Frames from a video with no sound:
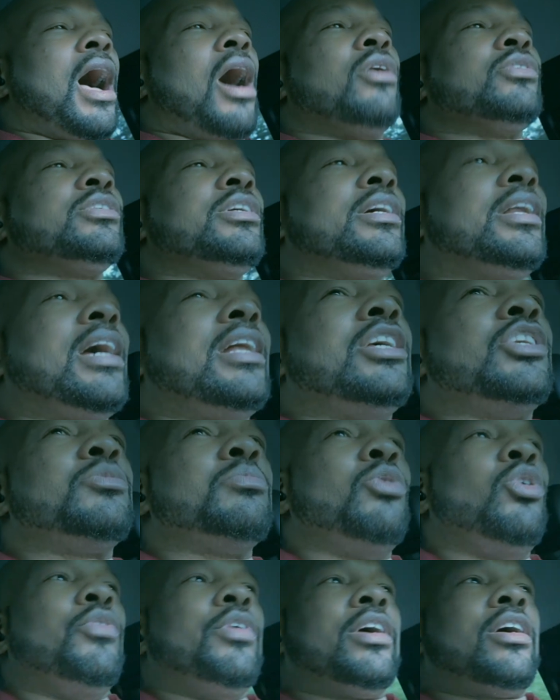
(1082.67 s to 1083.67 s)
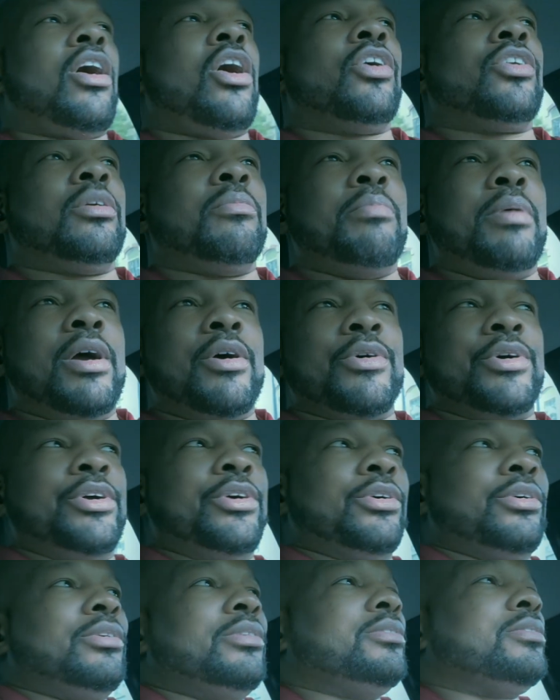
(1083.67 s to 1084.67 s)
I was looking at this movie called The
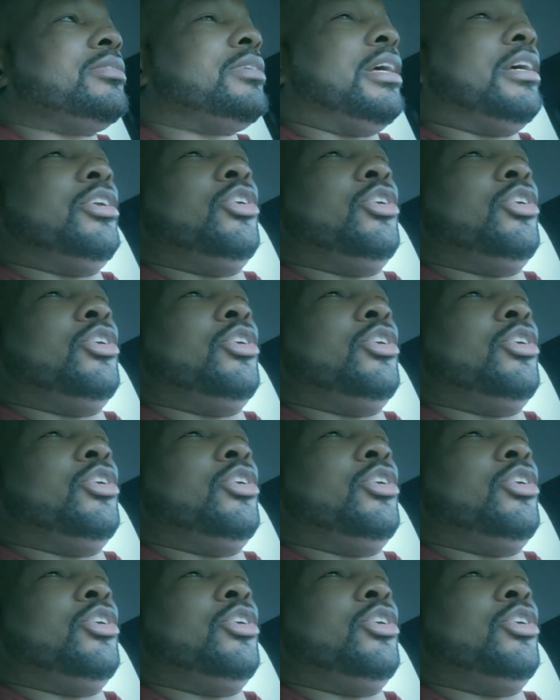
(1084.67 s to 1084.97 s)
Burial, the